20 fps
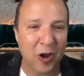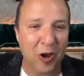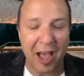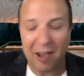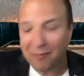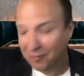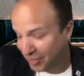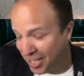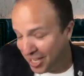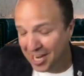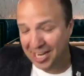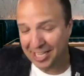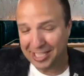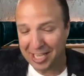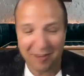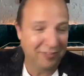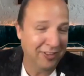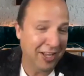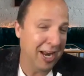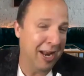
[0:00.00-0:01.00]
I've done it.
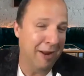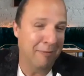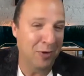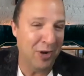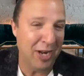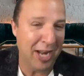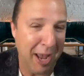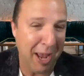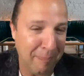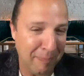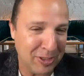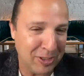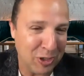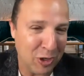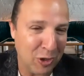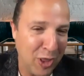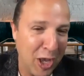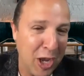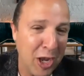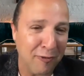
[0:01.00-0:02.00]
I'm really happy. So
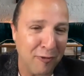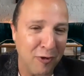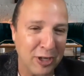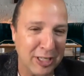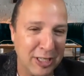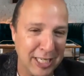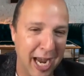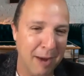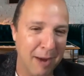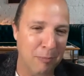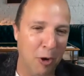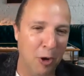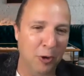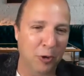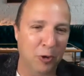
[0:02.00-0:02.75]
thank you for your time, Barnacle